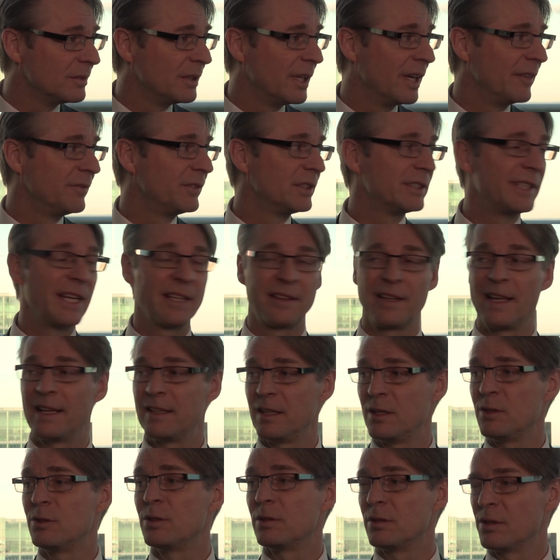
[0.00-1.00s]
you have to take that
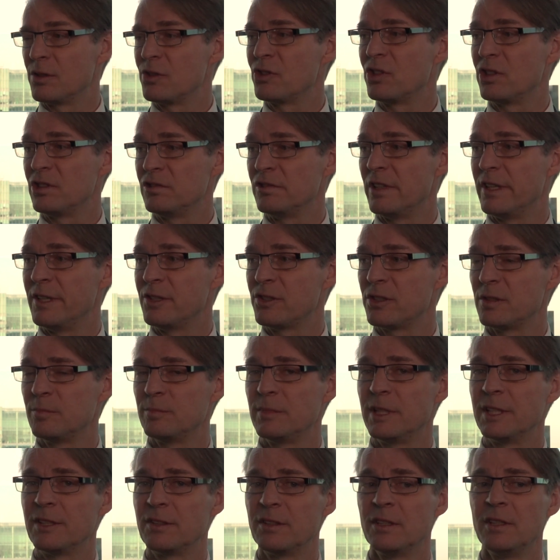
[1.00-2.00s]
into consideration,
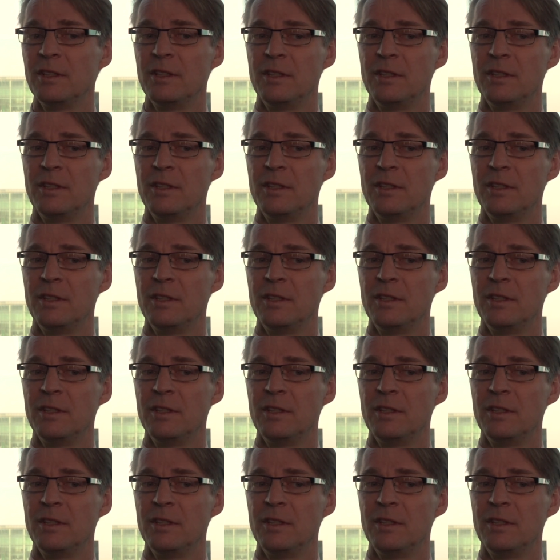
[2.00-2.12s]
but